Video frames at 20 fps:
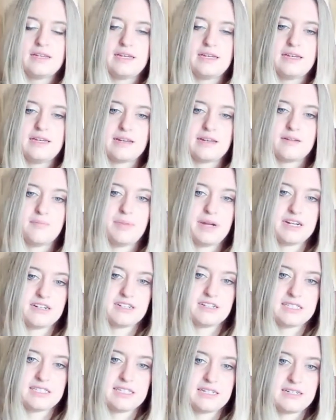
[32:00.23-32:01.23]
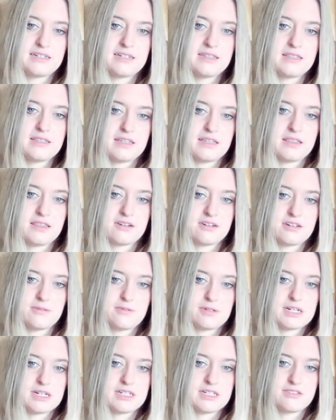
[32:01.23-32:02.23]
In comparison, the
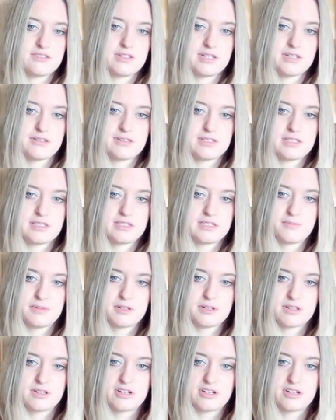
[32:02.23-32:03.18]
3100 hertz smoke